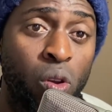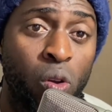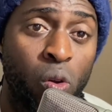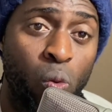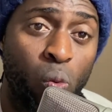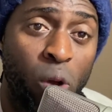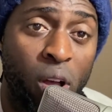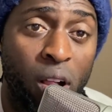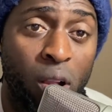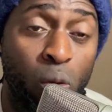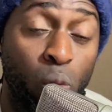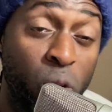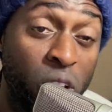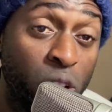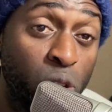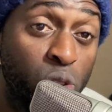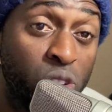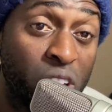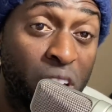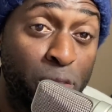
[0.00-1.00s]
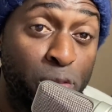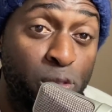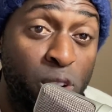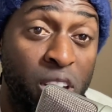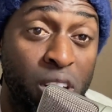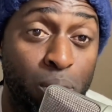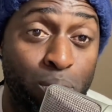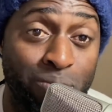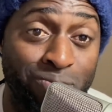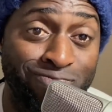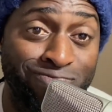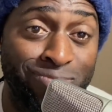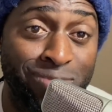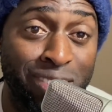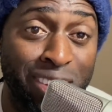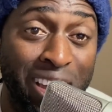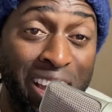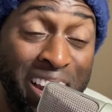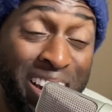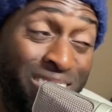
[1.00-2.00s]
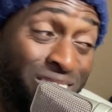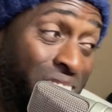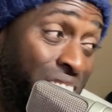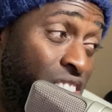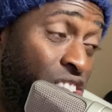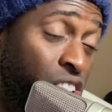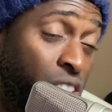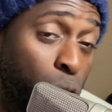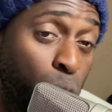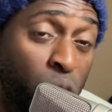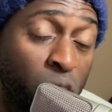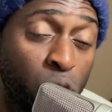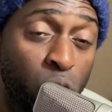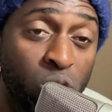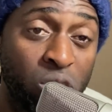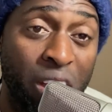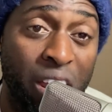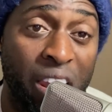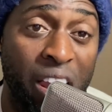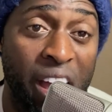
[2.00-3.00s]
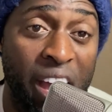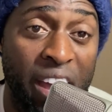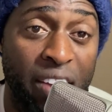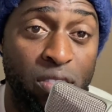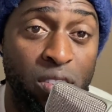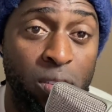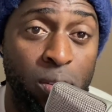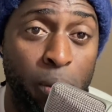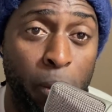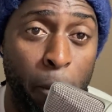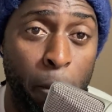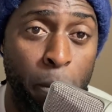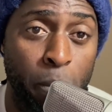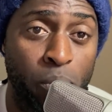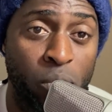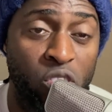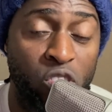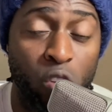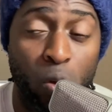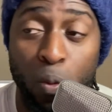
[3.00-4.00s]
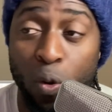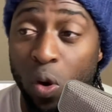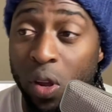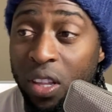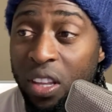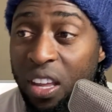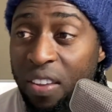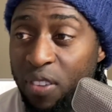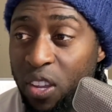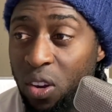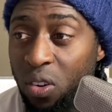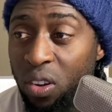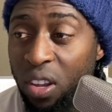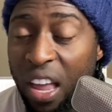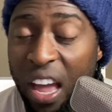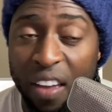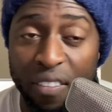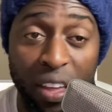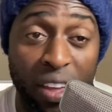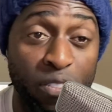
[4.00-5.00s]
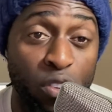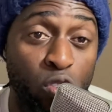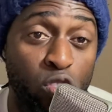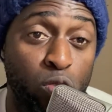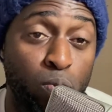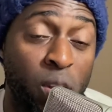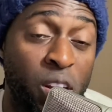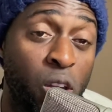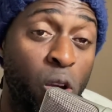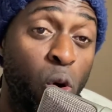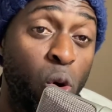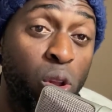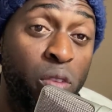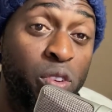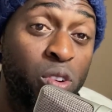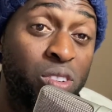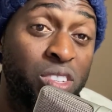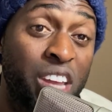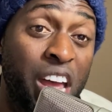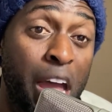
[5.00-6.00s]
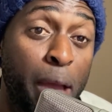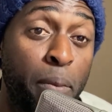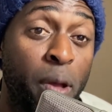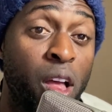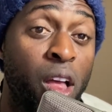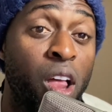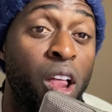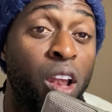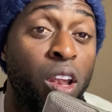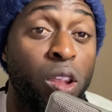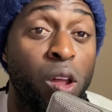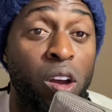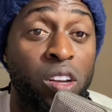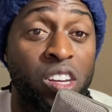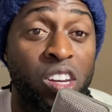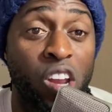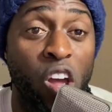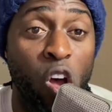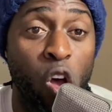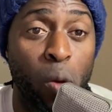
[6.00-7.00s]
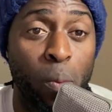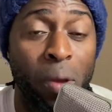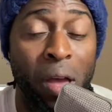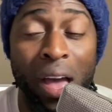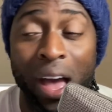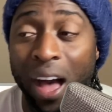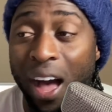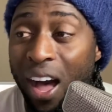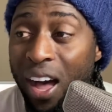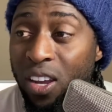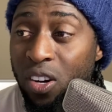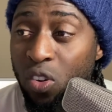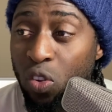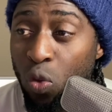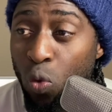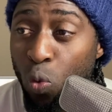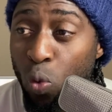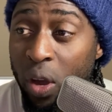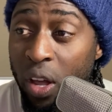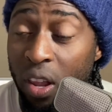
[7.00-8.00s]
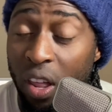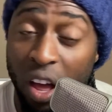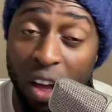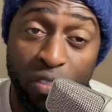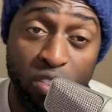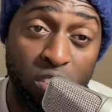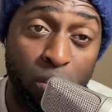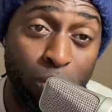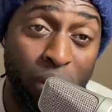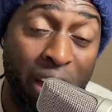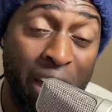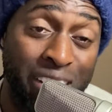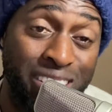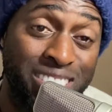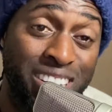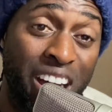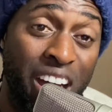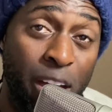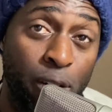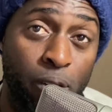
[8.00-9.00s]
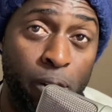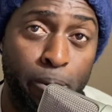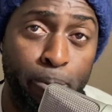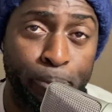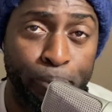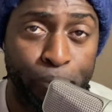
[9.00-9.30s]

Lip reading: well, we lose our freedom, and eventually we lose our lives. There's no point living your life if you're spending all of your time locked at home under the will of some kind of tyrant.